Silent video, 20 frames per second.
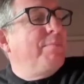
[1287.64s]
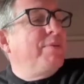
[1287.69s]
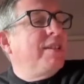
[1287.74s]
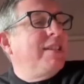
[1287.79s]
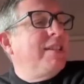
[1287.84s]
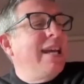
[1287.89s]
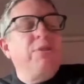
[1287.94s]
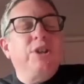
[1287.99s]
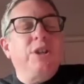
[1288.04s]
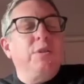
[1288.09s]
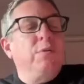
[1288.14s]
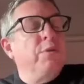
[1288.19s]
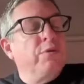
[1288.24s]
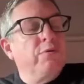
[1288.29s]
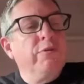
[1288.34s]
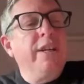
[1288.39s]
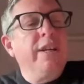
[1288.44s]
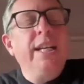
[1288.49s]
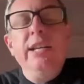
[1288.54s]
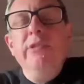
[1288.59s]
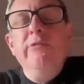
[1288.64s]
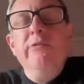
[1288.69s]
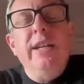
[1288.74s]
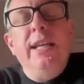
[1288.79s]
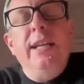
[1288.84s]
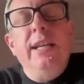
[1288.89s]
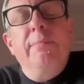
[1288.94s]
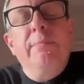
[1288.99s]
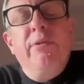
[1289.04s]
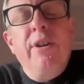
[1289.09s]
perception was really,
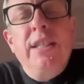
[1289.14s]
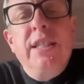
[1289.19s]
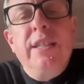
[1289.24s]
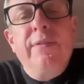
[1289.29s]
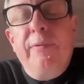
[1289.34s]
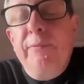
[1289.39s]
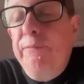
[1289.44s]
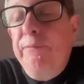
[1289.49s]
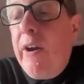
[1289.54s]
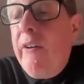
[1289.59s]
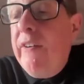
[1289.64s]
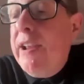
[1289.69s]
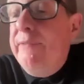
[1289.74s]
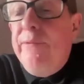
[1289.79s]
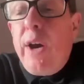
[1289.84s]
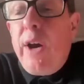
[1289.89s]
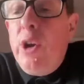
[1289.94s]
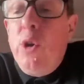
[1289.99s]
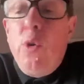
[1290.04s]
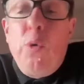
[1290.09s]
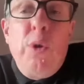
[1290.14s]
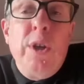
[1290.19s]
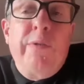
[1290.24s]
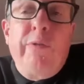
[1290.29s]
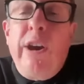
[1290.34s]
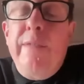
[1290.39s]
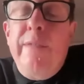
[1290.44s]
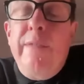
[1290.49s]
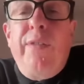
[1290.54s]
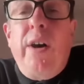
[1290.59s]
really impressive and always
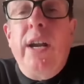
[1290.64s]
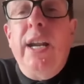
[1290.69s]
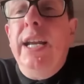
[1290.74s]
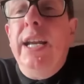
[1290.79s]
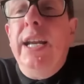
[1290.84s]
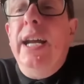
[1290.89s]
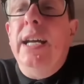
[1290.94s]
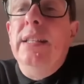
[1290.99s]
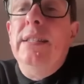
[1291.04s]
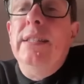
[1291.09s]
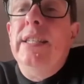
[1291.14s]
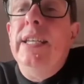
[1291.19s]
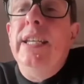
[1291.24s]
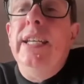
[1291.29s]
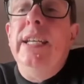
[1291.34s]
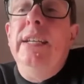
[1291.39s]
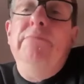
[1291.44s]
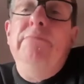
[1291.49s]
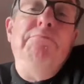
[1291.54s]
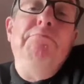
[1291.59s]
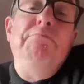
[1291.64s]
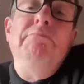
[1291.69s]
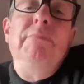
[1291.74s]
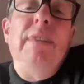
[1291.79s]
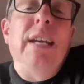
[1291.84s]
very funny. And he